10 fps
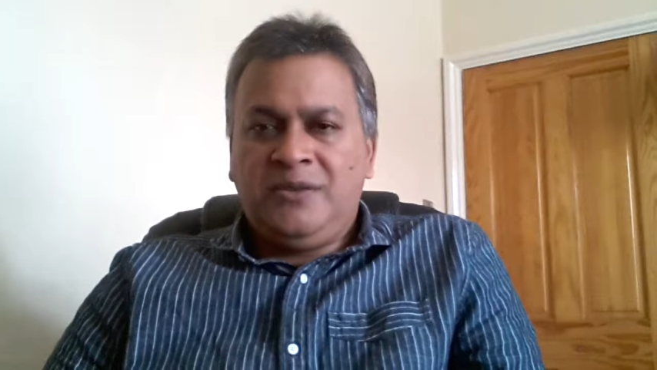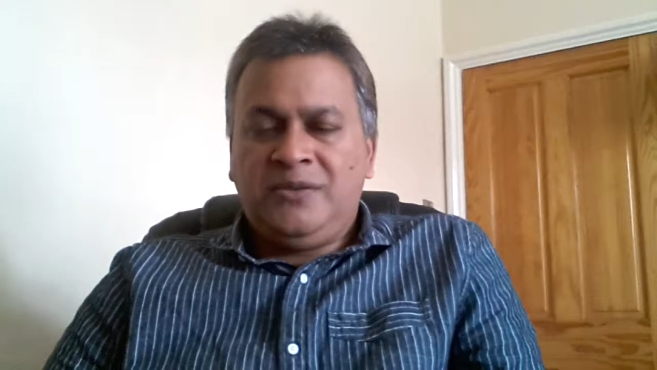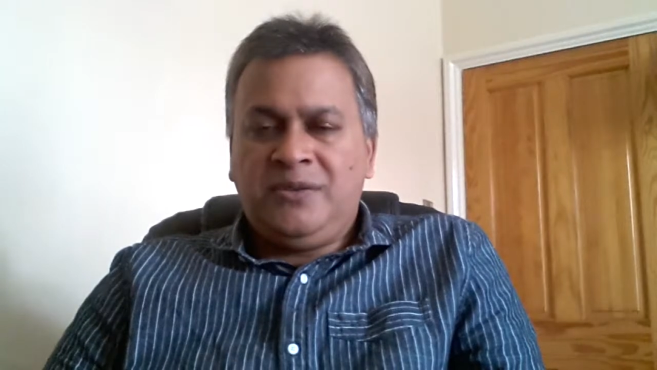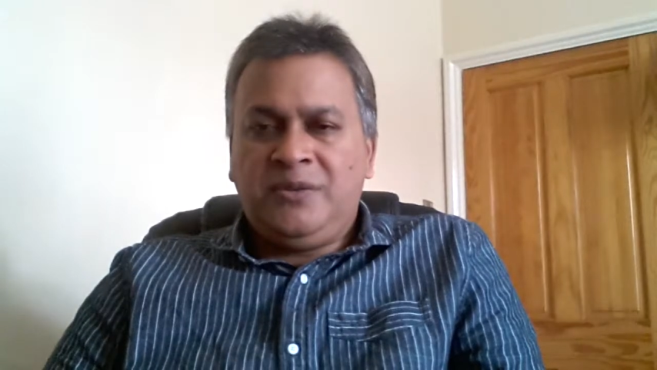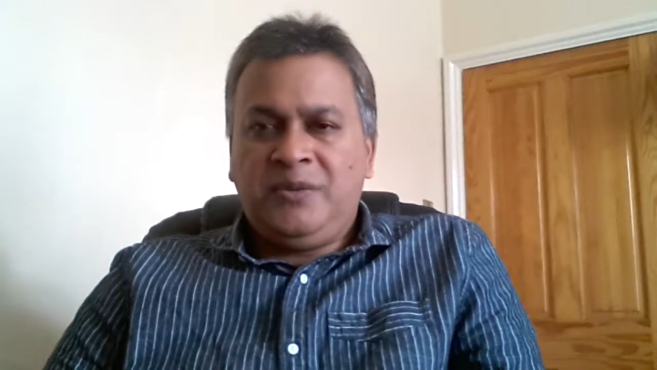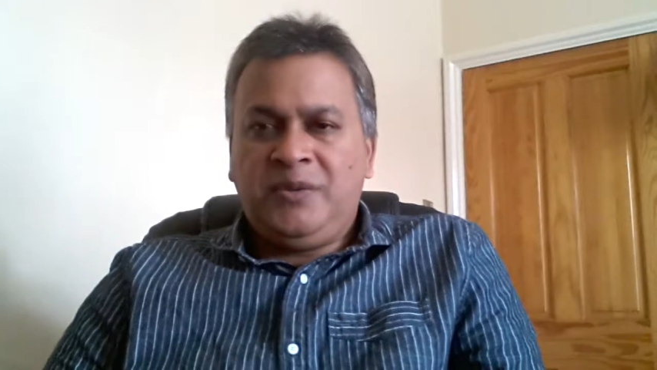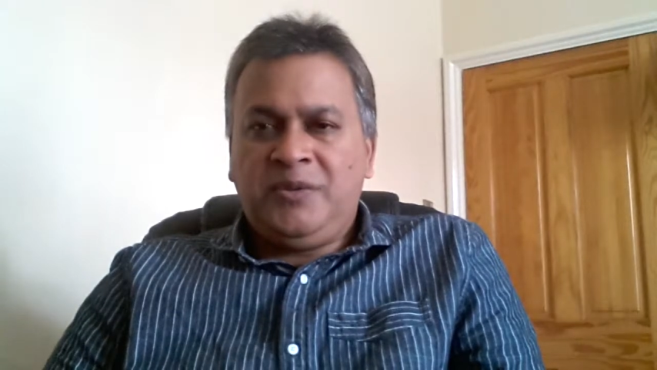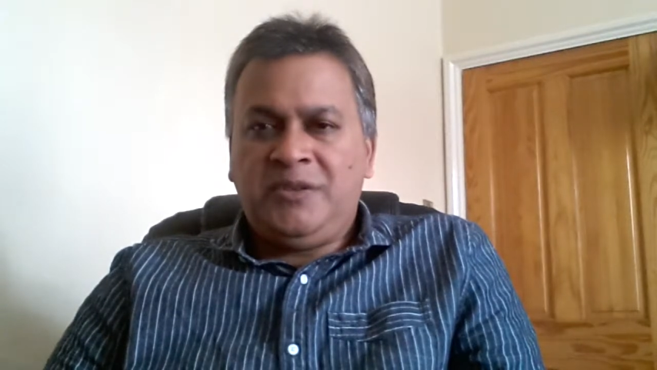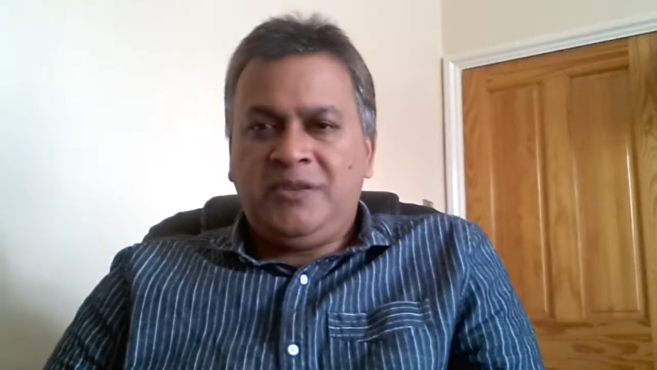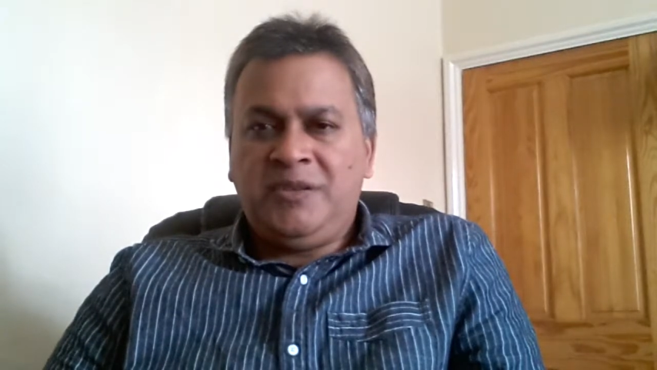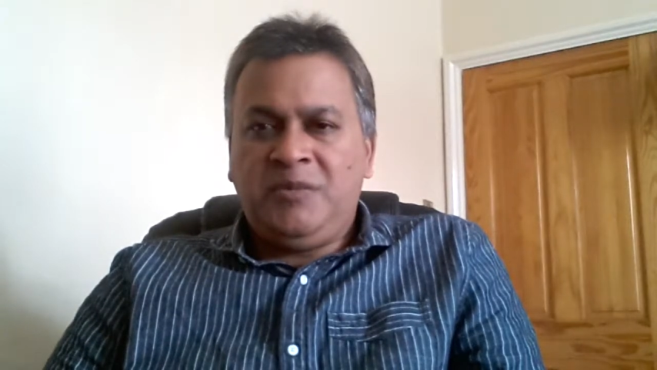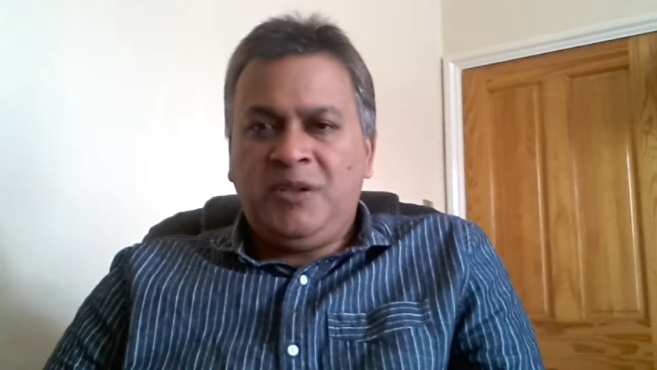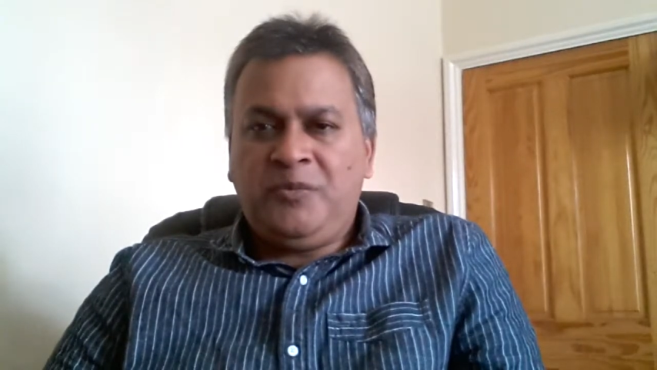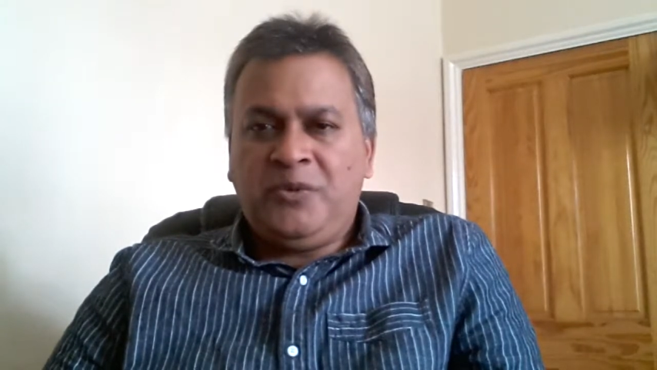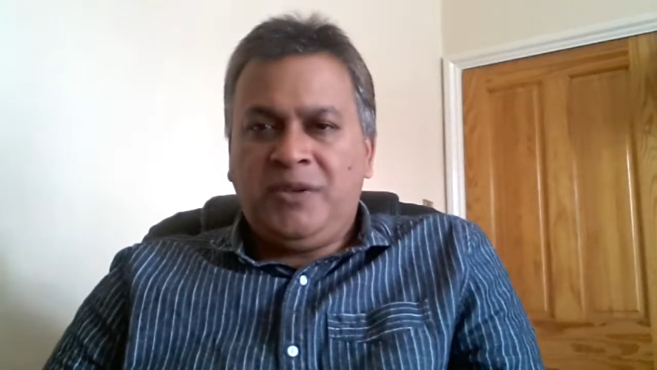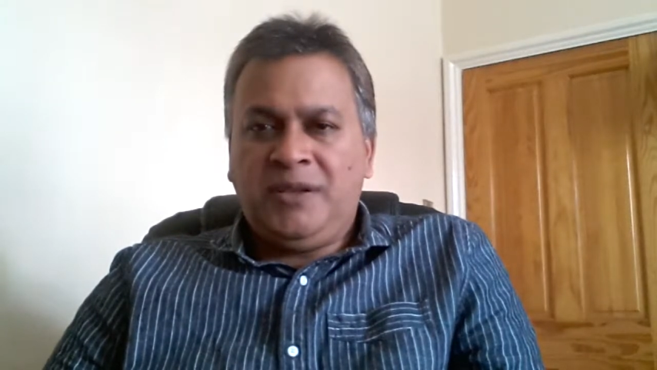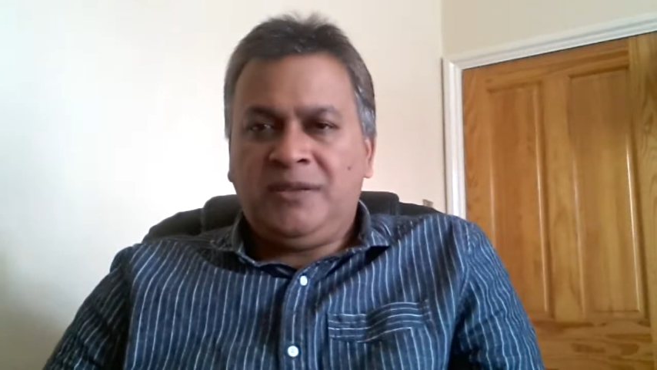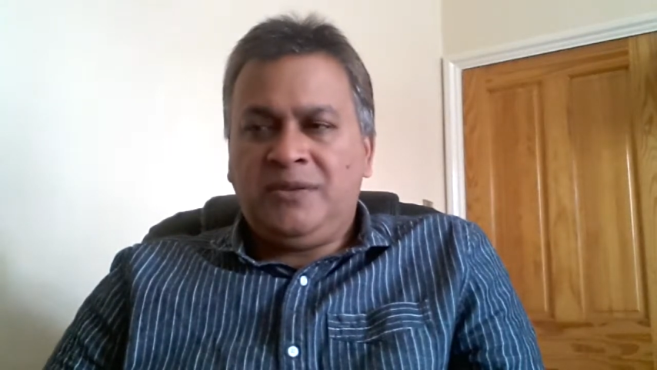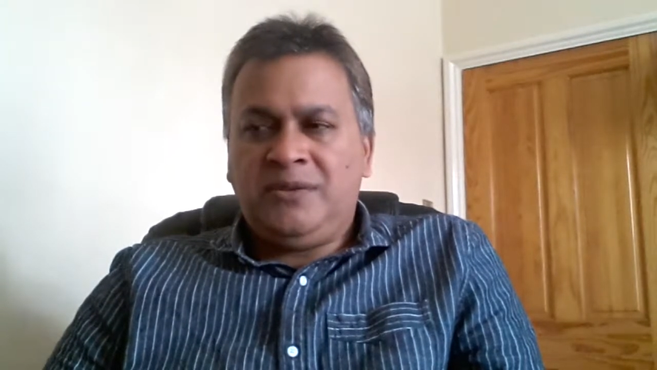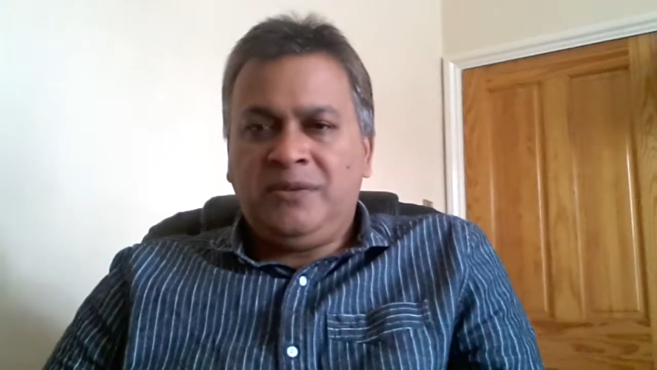so it was a similar
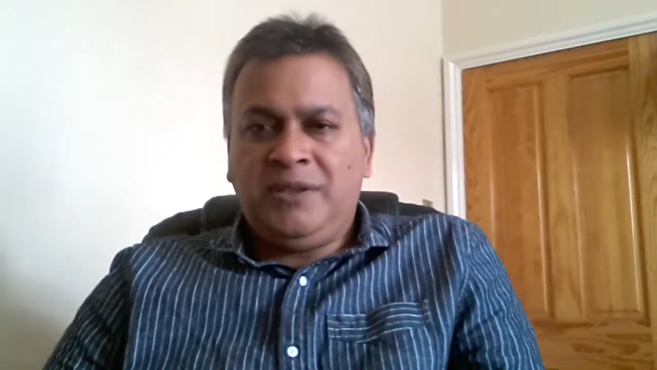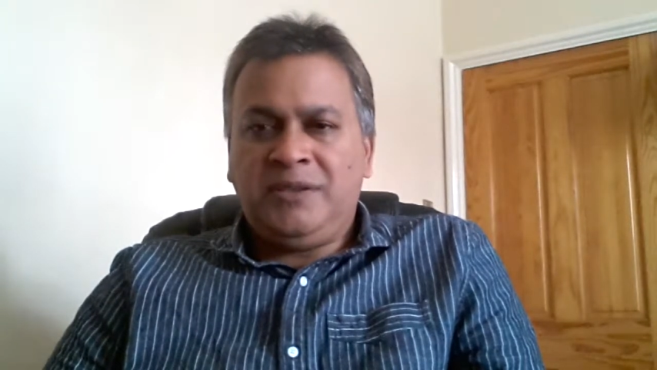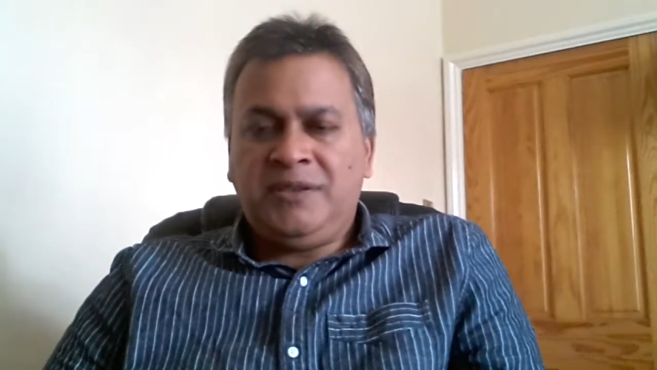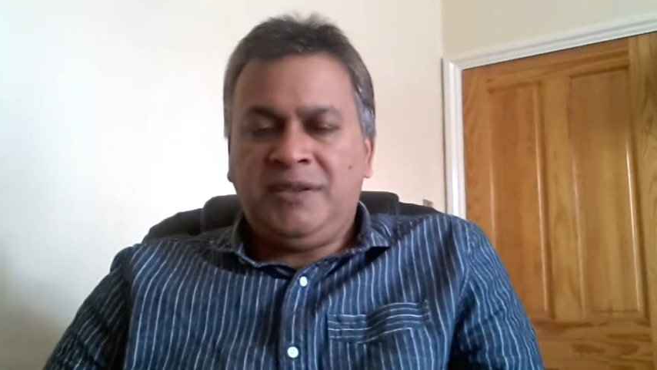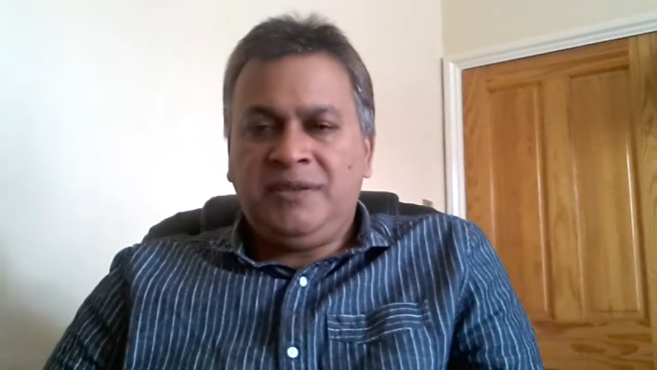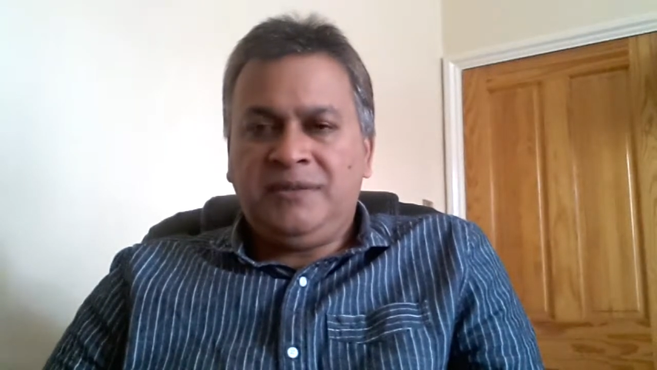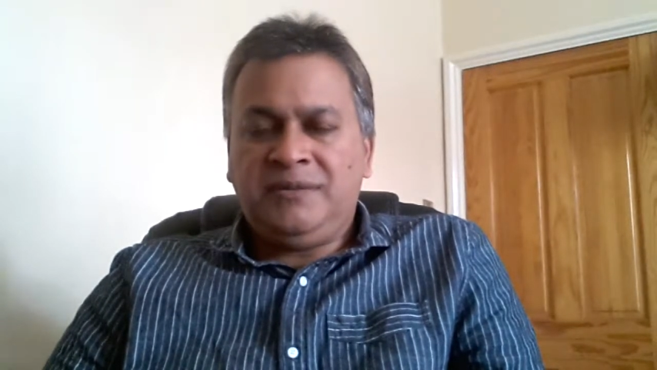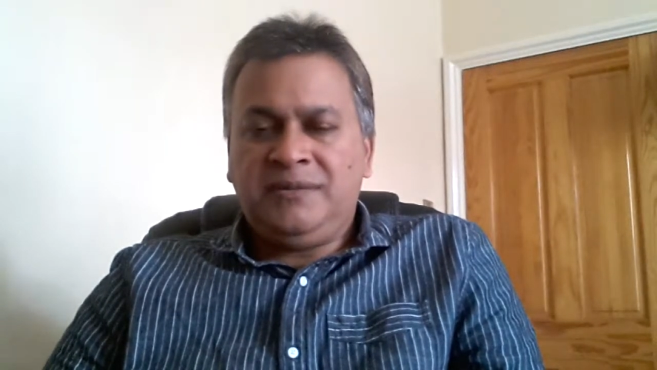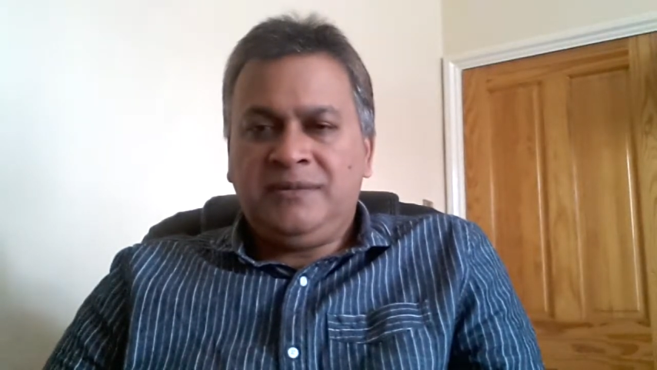product two listing